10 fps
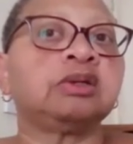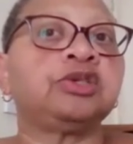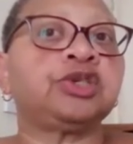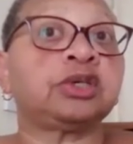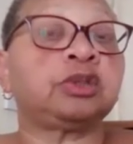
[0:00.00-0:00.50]

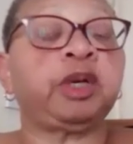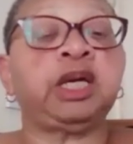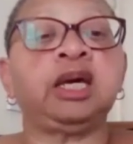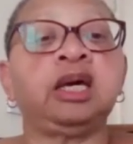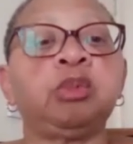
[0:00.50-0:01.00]
just
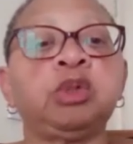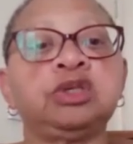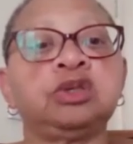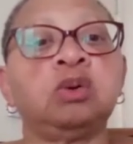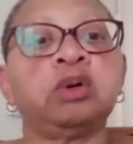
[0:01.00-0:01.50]
being able to
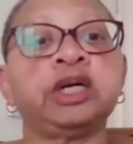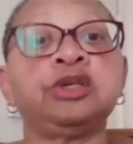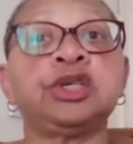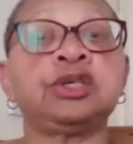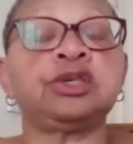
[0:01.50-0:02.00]
talk and
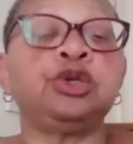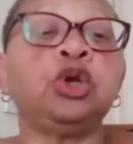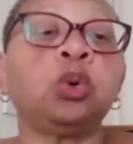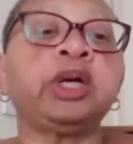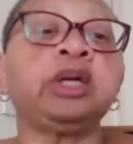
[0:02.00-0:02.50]
just
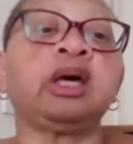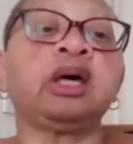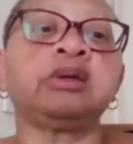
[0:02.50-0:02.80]
knowing that